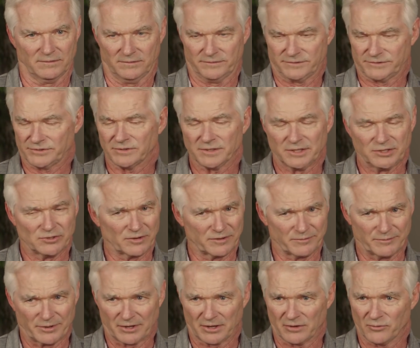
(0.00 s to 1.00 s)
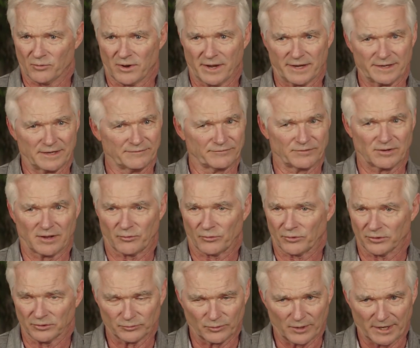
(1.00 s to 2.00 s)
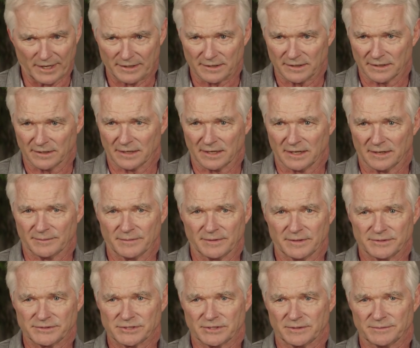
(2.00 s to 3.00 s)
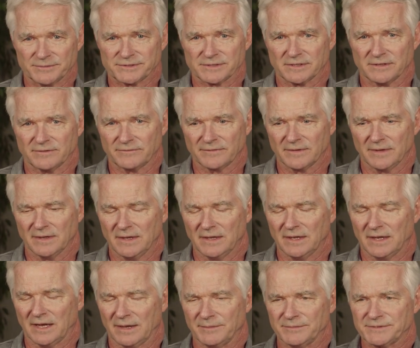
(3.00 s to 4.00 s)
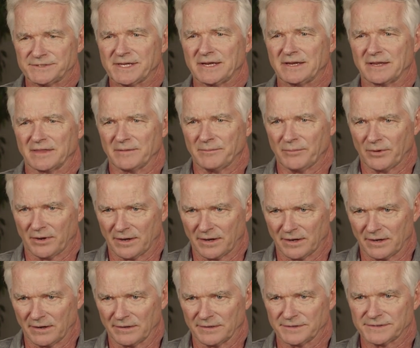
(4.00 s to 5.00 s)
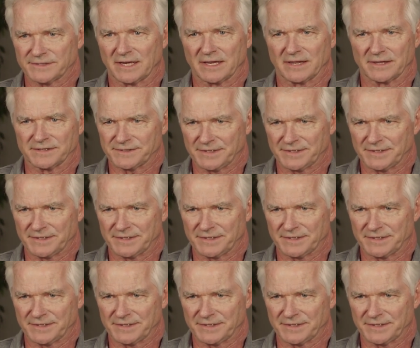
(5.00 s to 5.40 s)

certainly North American-wide, and if not worldwide, in terms of setting the bar, setting the